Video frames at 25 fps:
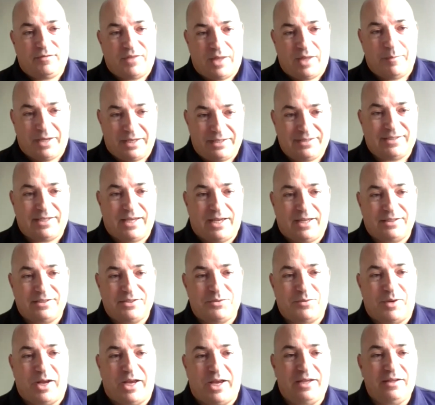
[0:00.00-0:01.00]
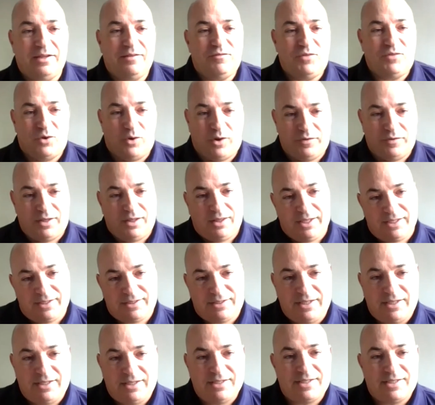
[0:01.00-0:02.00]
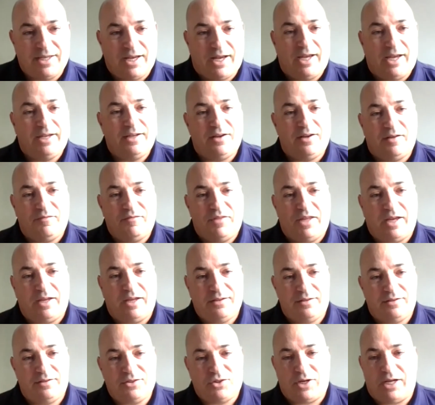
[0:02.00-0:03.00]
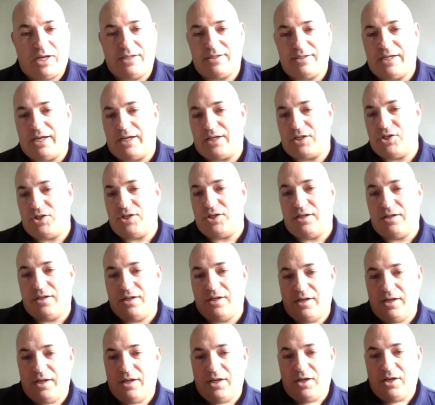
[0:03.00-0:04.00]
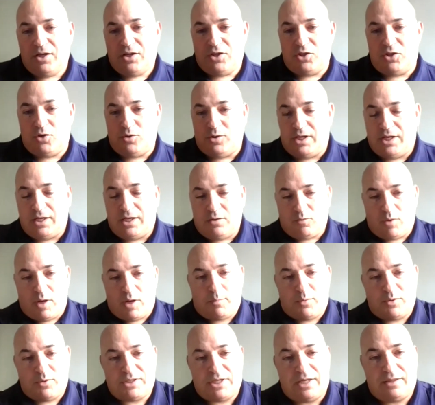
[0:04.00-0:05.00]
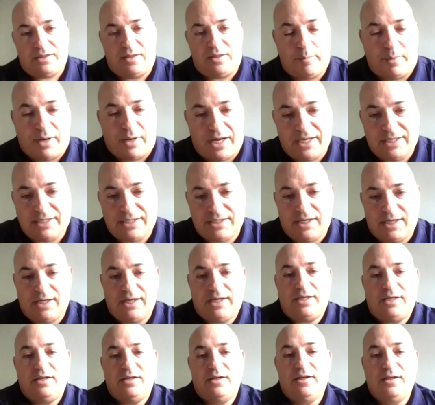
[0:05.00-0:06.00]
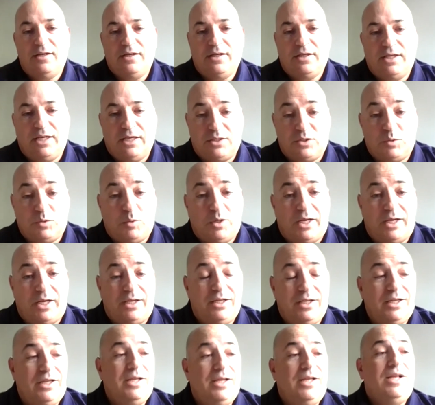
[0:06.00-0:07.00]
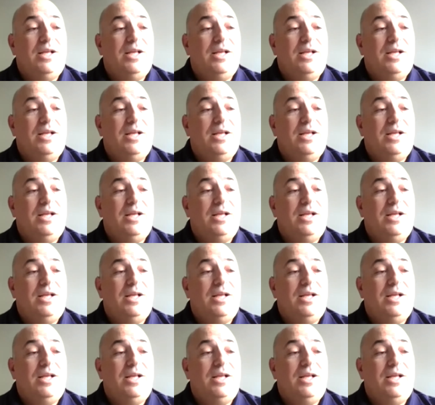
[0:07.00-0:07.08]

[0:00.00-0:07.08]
That makes sense, right? If you're on the listing side of that transaction, you didn't represent the buy side. Guess what?